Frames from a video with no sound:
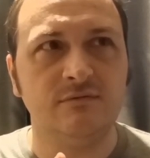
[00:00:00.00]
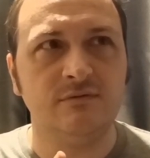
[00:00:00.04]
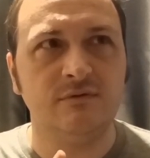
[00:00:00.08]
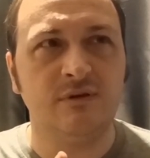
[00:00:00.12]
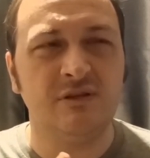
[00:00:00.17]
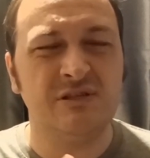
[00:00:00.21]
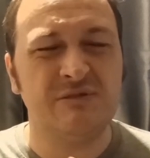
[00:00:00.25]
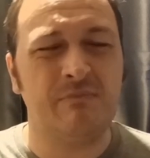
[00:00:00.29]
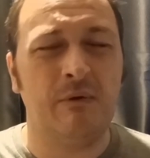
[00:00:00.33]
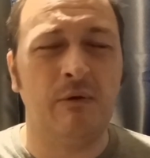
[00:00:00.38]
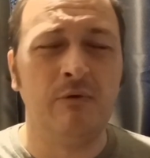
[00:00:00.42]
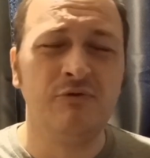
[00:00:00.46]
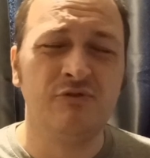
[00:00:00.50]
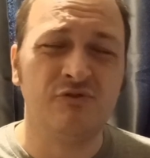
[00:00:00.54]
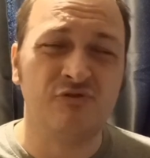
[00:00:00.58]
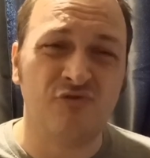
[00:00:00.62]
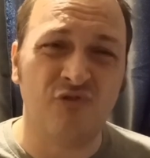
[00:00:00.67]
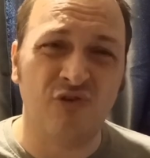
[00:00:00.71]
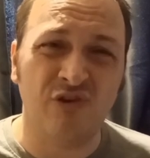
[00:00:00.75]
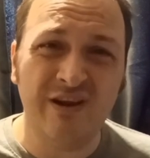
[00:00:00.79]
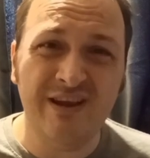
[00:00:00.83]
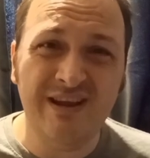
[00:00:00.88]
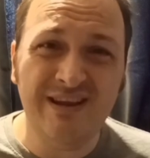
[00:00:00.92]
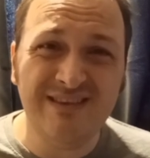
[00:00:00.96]
I suppose,
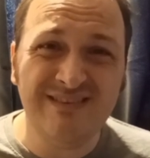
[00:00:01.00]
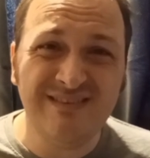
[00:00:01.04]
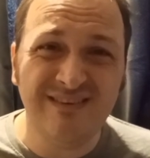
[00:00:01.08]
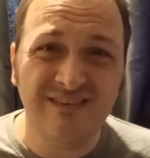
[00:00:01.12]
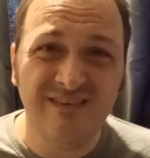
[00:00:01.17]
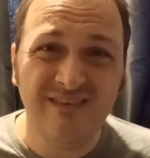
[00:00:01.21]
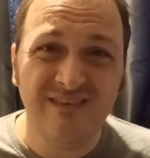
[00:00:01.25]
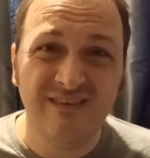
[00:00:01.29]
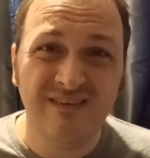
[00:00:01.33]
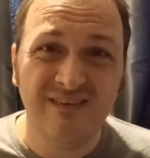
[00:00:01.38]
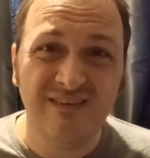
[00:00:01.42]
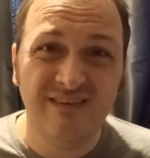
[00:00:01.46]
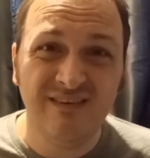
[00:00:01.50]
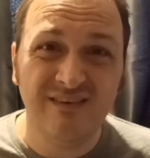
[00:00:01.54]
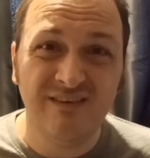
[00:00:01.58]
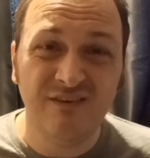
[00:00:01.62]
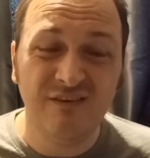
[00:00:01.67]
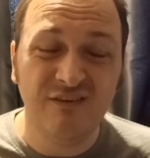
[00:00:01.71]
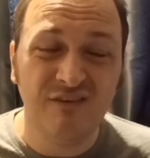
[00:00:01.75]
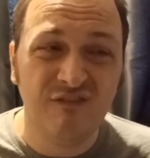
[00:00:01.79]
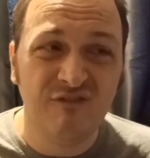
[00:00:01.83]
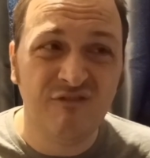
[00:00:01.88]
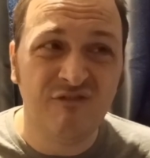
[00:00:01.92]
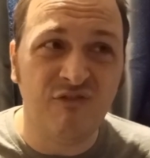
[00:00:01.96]
greed
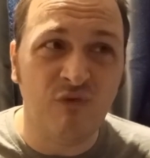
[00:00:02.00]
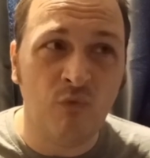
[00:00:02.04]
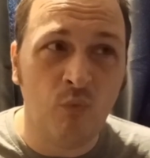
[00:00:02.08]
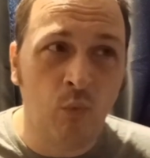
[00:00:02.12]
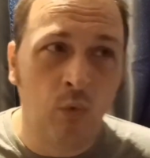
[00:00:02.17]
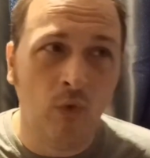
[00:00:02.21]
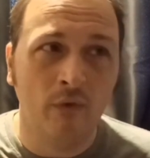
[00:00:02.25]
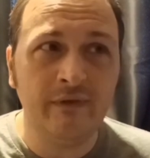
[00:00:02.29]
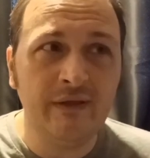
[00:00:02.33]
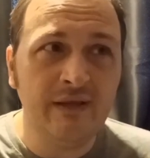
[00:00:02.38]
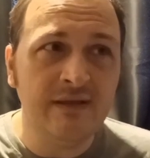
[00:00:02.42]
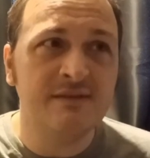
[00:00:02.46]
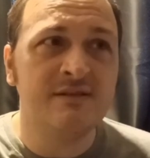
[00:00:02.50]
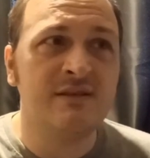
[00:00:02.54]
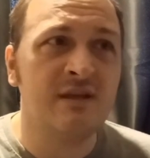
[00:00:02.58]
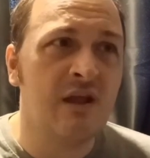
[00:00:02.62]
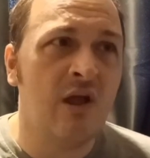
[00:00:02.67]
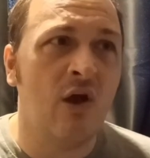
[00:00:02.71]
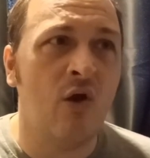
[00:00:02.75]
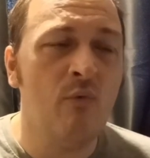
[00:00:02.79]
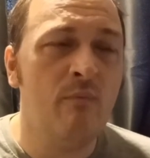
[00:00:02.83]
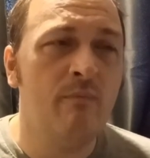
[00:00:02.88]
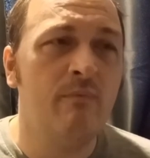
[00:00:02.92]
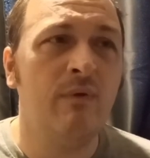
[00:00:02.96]
for wanting to
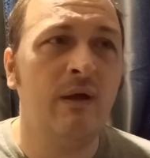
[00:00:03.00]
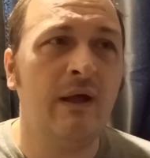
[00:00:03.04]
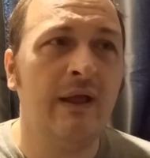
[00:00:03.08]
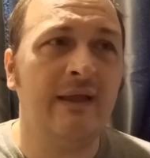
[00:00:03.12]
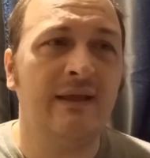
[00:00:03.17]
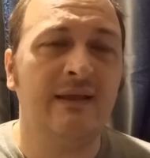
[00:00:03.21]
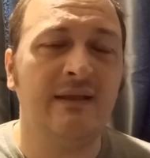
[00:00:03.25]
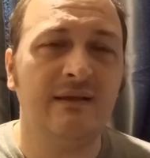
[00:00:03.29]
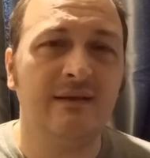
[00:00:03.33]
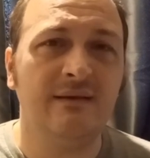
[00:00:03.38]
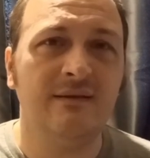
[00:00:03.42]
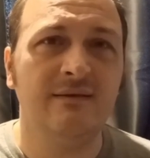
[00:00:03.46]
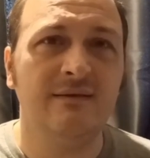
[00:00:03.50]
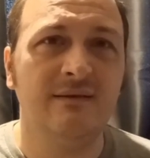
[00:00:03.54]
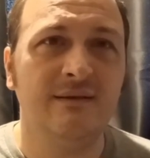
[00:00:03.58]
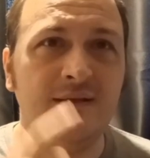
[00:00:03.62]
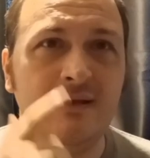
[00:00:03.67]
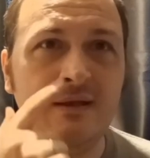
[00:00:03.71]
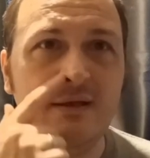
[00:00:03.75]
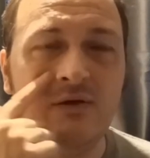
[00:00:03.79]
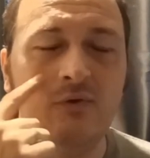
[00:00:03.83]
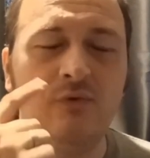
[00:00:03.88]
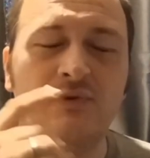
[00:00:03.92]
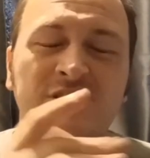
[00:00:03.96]
go back,
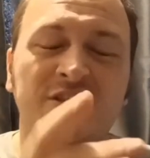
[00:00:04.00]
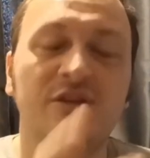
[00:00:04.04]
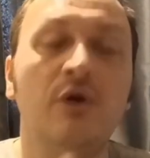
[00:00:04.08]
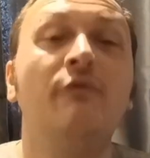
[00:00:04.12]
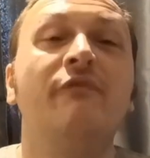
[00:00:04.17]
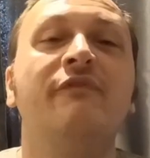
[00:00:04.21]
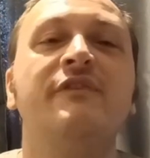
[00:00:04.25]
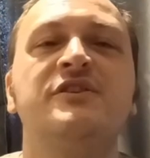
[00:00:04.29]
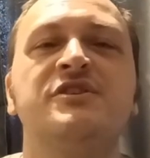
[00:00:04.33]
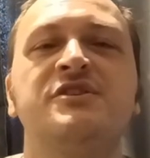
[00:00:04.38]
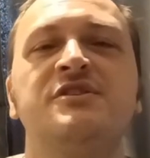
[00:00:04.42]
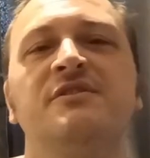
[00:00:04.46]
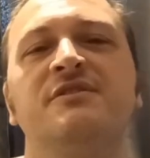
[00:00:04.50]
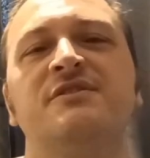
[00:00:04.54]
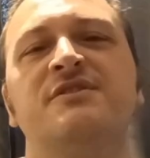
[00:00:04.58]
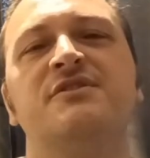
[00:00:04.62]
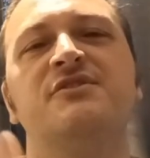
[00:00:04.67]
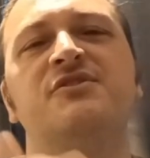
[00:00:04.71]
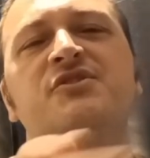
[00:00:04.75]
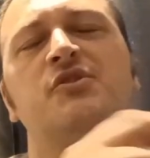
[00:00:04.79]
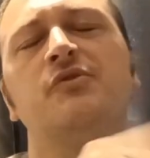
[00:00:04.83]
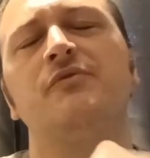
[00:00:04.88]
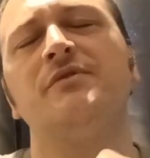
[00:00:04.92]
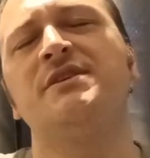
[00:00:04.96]
or selfishness,
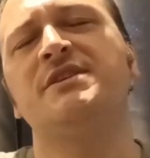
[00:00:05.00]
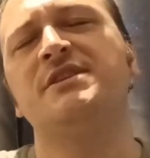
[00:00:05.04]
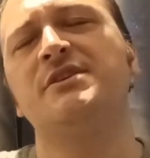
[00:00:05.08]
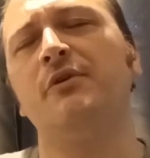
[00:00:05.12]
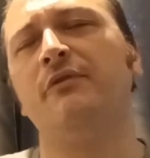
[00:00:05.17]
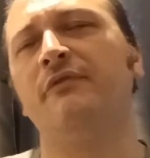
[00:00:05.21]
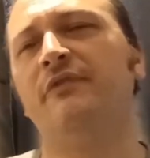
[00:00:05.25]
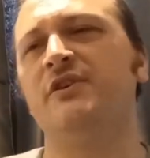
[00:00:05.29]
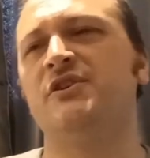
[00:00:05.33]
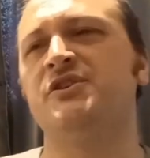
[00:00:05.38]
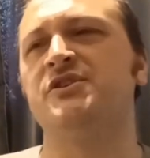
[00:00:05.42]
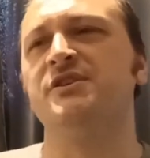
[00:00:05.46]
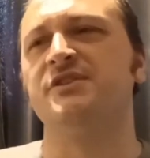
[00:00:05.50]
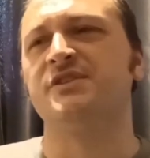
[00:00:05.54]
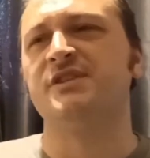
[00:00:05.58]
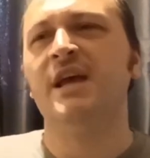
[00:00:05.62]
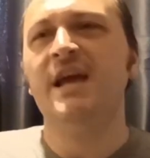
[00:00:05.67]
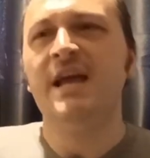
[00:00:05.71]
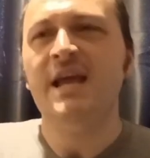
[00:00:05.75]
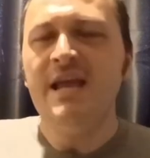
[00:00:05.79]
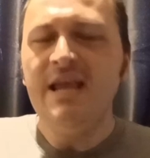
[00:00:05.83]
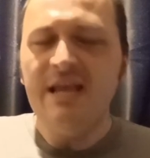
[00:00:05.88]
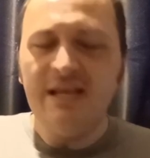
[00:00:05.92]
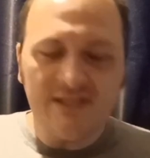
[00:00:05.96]
sorry, selfishness,
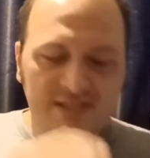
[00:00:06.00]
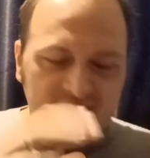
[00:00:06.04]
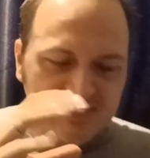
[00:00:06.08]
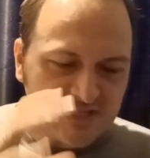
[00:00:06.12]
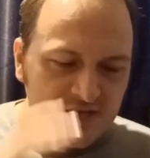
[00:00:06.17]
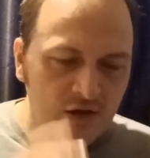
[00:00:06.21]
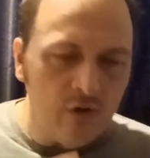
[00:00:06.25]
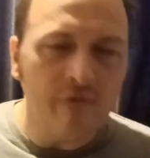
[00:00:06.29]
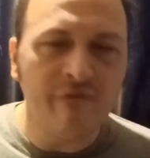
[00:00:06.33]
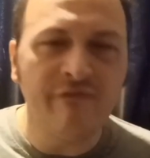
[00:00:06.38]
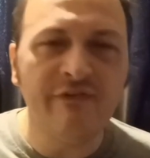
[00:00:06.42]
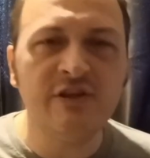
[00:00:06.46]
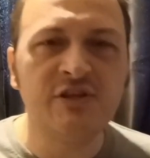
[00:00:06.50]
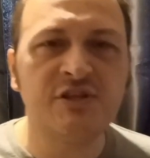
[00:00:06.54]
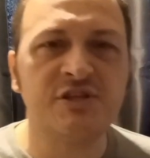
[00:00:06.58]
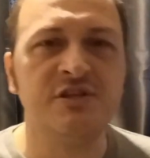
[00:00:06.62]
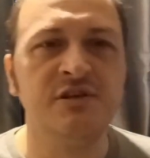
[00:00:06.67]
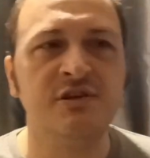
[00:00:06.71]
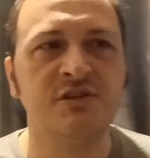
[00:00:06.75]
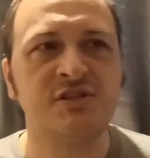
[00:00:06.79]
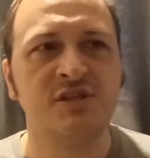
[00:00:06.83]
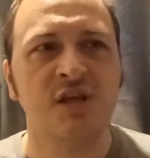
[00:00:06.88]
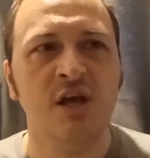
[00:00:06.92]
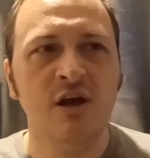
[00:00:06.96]
his
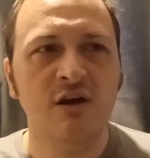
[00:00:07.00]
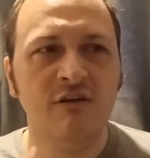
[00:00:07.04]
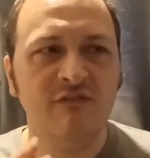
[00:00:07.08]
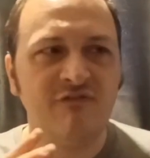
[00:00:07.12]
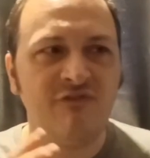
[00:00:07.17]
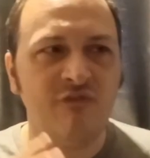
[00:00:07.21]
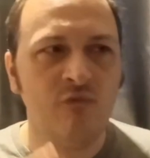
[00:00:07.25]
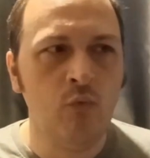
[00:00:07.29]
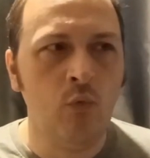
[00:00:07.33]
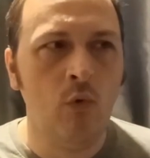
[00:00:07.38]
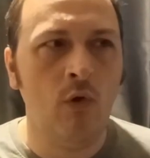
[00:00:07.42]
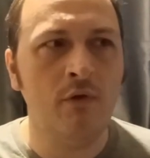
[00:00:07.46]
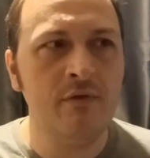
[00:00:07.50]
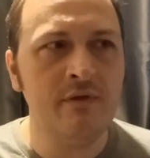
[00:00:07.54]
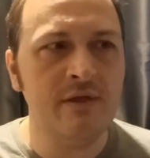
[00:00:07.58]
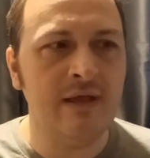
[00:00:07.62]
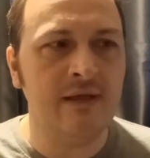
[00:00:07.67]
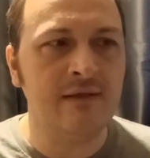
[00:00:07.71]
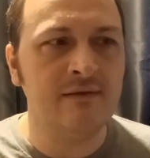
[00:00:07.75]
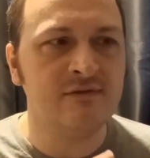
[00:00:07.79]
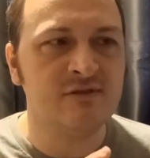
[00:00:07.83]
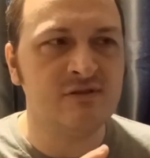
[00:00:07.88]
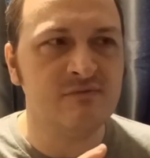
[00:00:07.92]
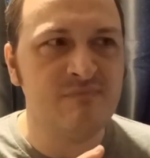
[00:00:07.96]
selfishness for
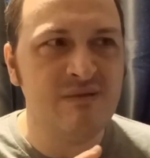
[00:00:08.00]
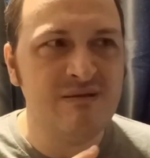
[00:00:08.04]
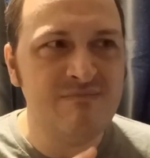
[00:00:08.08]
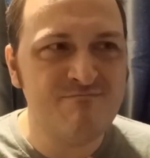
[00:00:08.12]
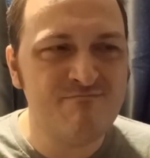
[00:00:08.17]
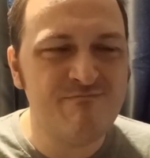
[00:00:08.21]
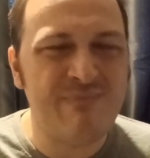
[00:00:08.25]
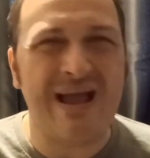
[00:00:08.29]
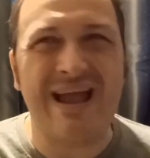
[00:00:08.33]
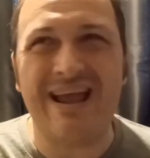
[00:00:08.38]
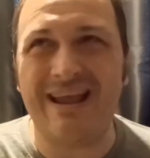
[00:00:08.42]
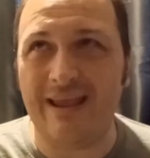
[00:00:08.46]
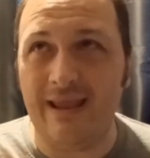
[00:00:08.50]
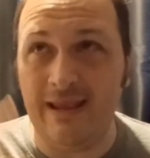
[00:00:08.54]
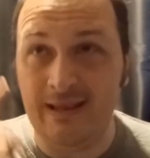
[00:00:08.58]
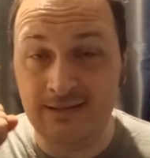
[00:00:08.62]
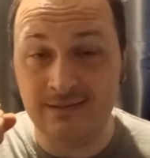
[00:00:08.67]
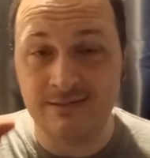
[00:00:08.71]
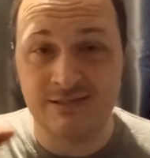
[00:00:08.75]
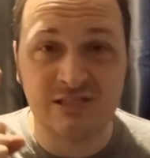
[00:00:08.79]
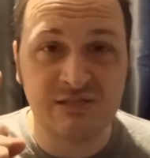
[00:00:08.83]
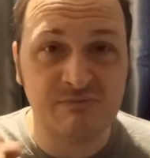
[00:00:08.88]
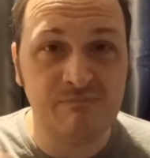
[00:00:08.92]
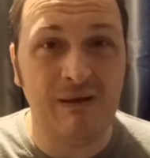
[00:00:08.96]
wanting to be back
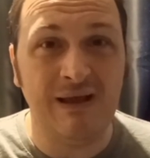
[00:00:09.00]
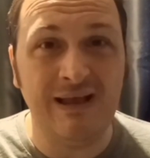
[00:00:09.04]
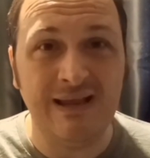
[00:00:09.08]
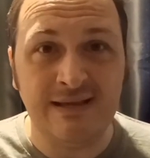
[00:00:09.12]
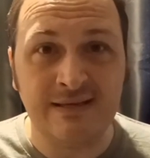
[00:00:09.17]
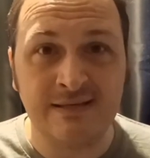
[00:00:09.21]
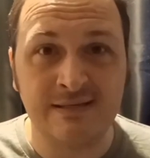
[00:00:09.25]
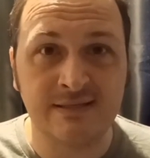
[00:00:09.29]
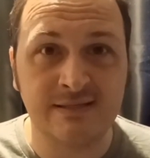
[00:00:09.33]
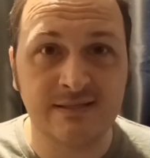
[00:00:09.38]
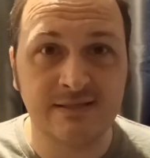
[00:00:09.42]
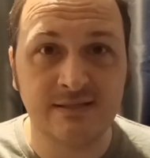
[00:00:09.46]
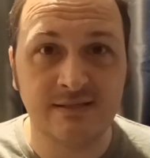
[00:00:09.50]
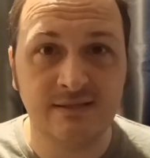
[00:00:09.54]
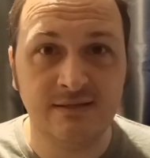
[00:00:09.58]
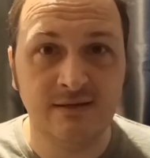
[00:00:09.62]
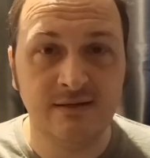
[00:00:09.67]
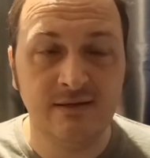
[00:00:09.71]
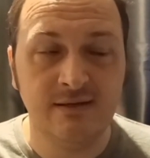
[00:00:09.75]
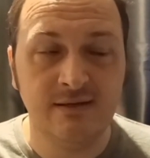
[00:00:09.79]
in space,